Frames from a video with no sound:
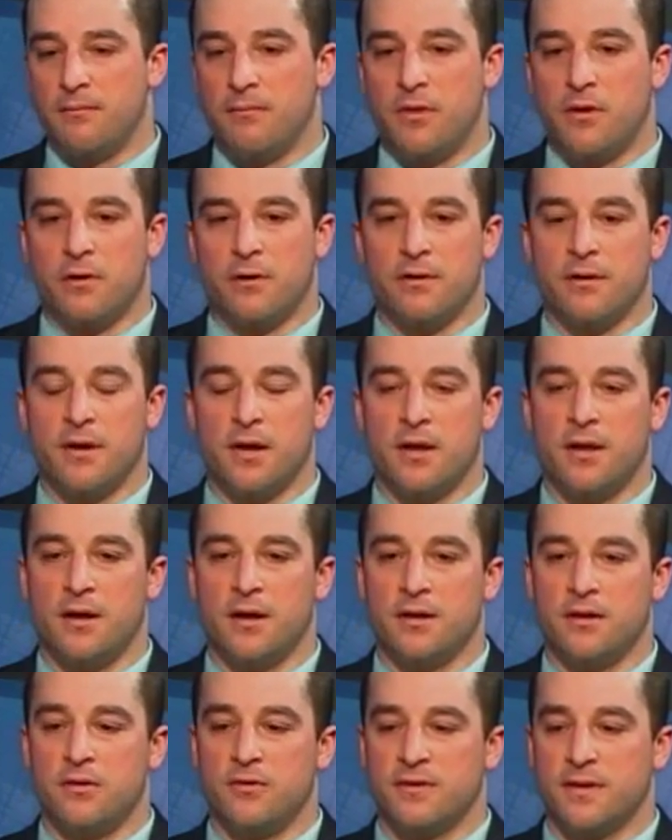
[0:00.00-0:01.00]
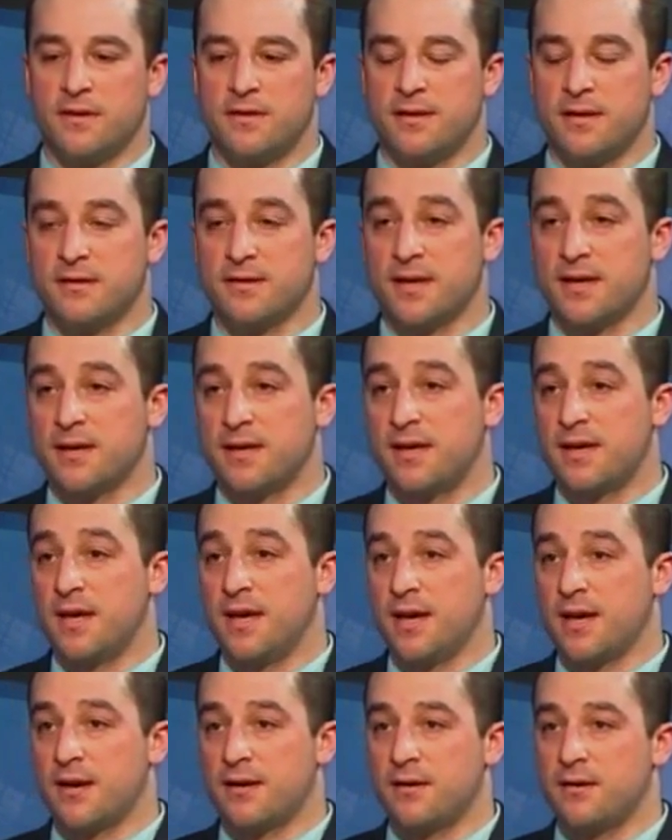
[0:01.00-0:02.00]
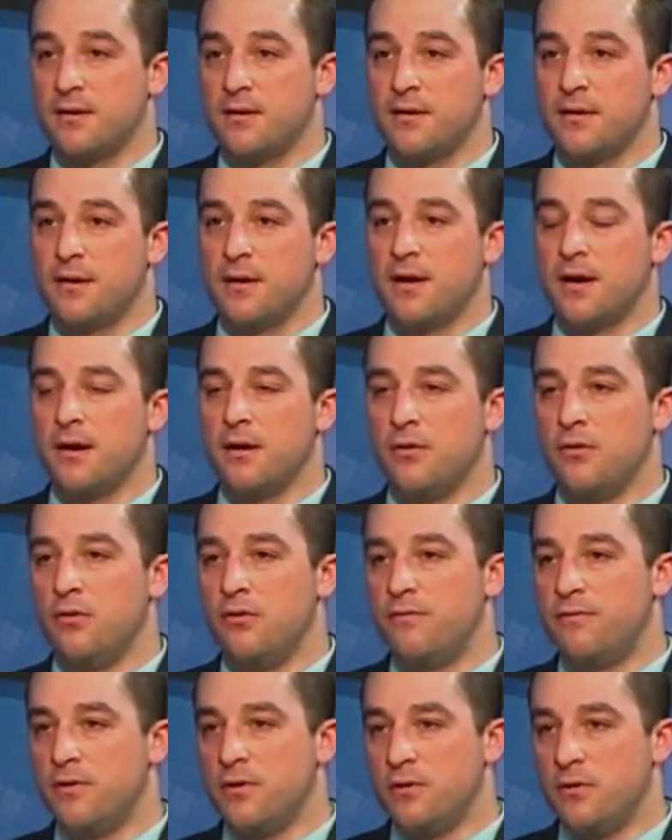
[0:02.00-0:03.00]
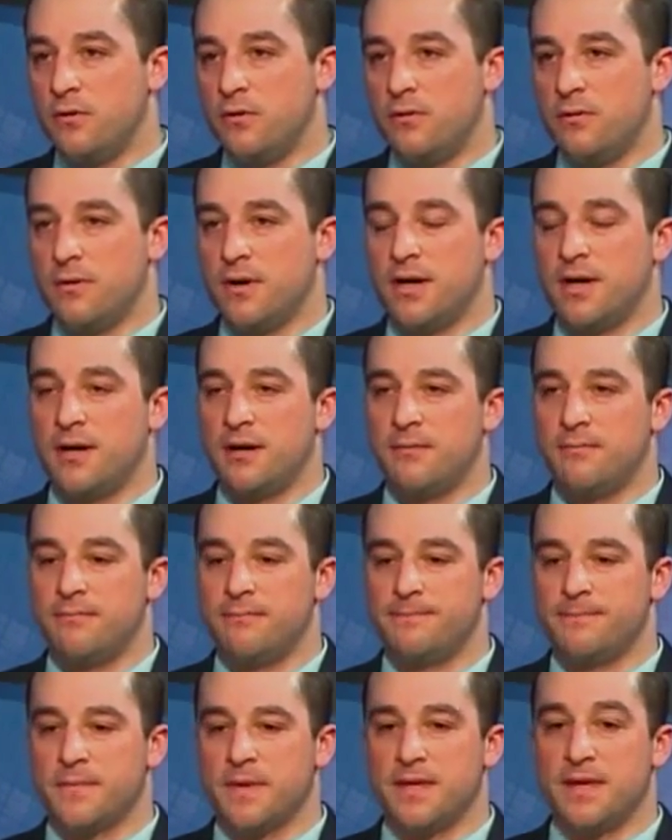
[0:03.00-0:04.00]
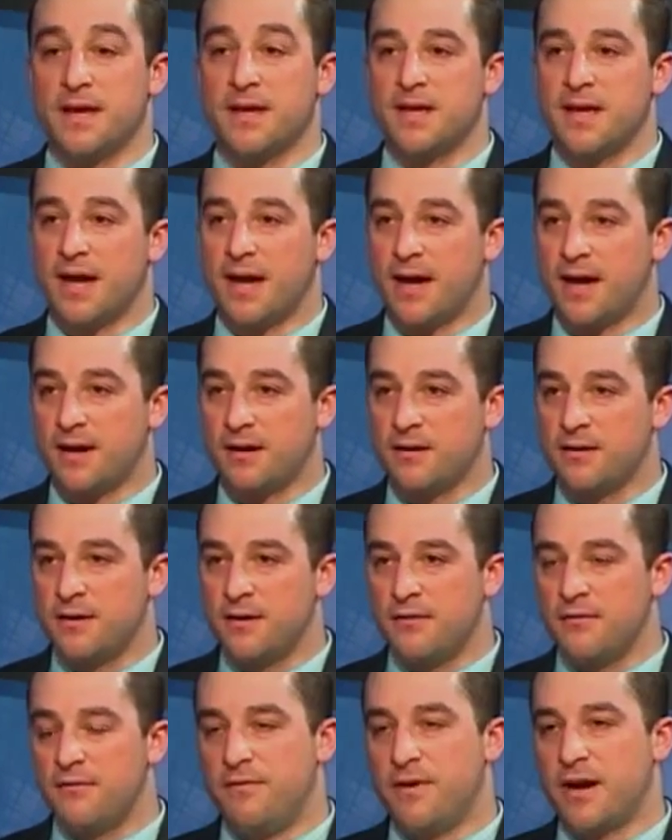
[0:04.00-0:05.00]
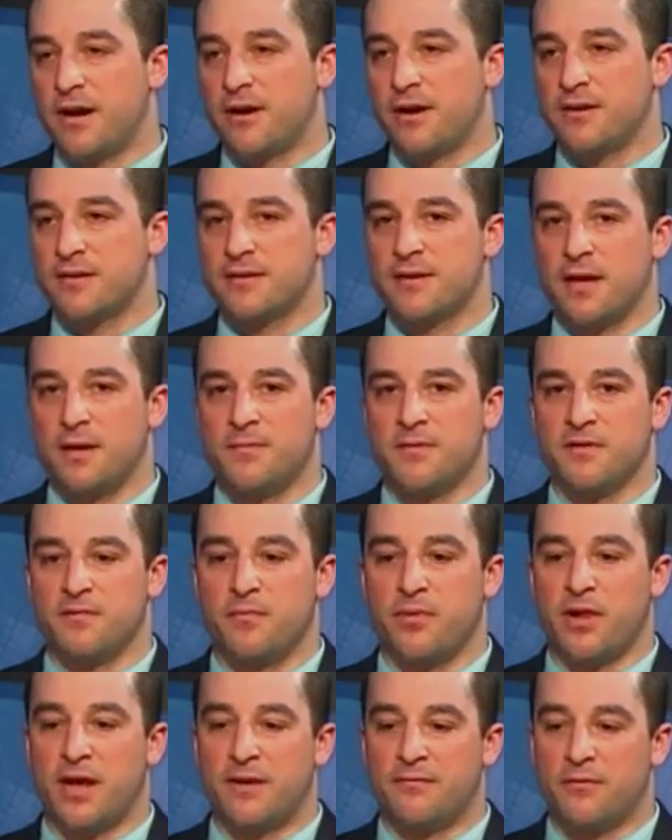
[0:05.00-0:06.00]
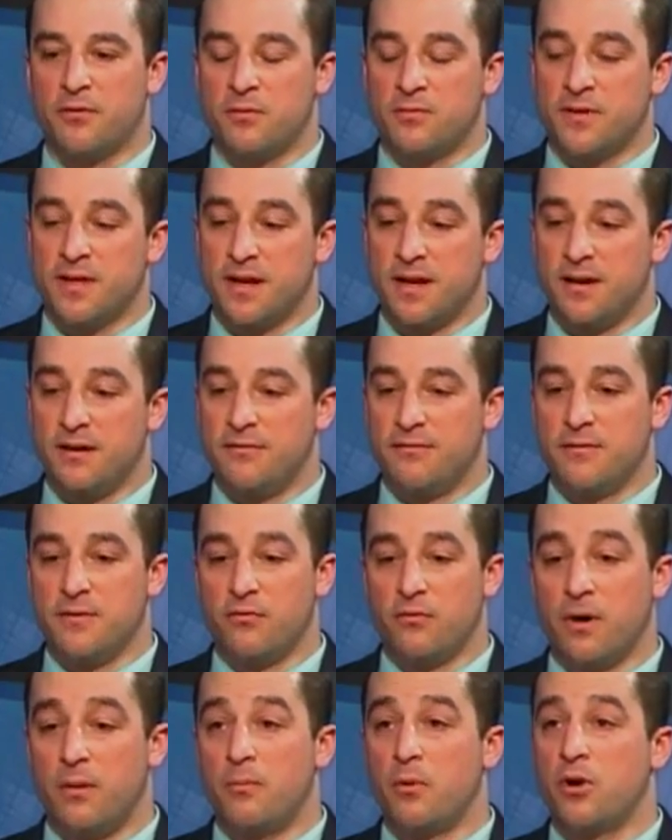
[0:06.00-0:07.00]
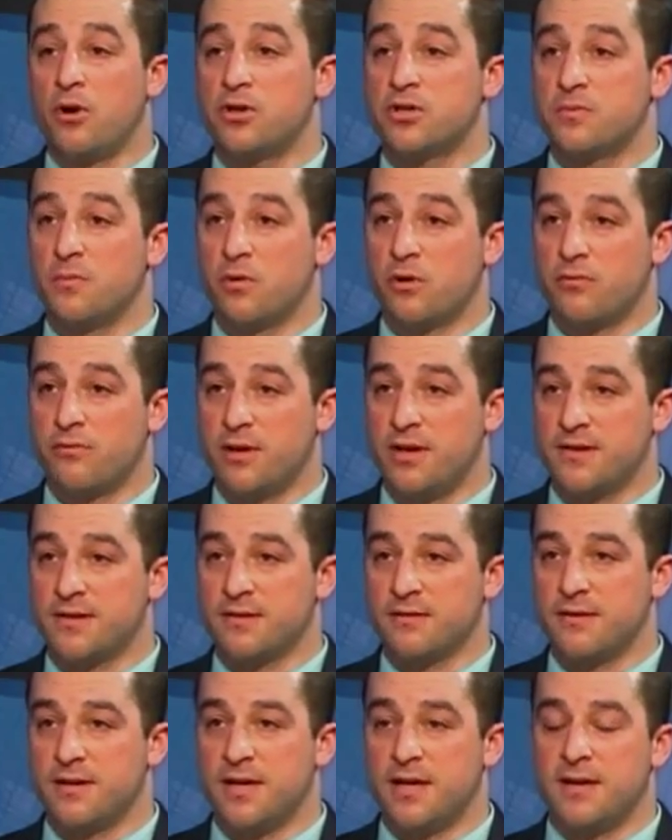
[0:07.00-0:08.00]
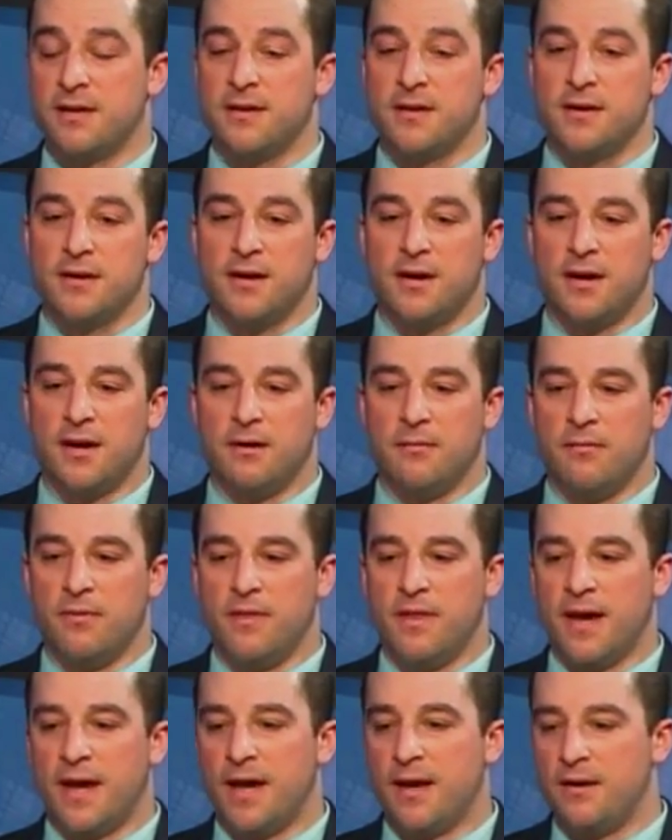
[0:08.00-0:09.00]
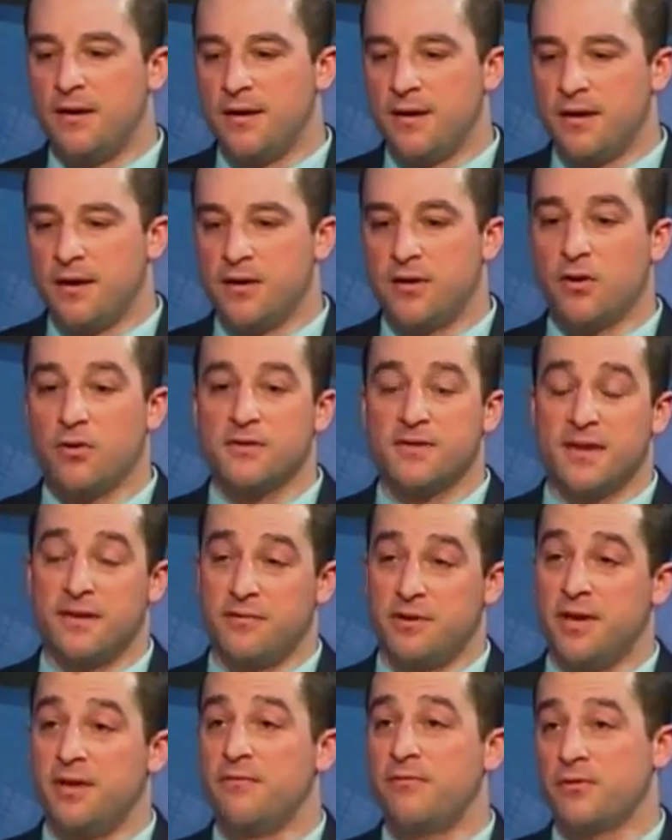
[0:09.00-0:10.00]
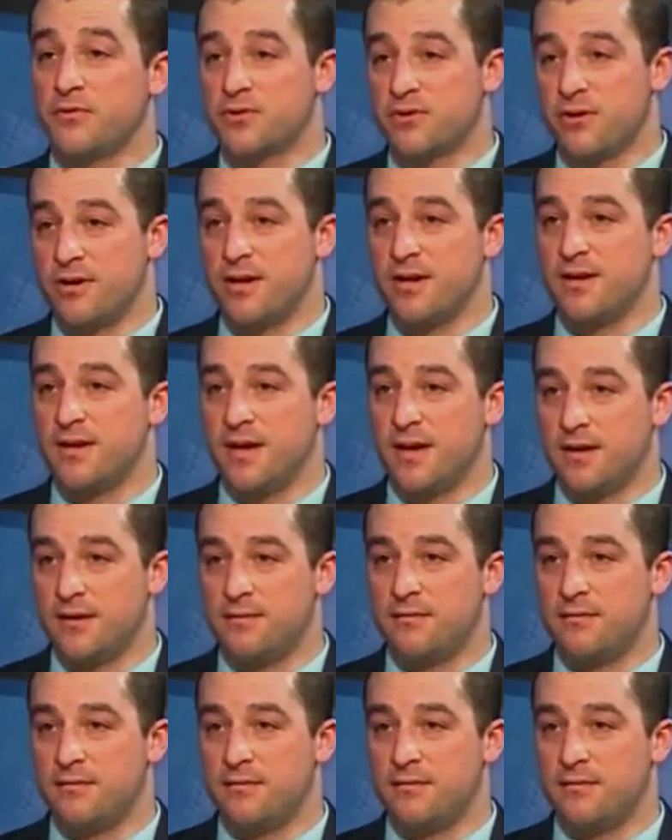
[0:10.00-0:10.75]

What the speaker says: They're using things like Kik, Uvu, Yik Yak, various types of platforms that have emerged more recently that adults haven't infiltrated yet.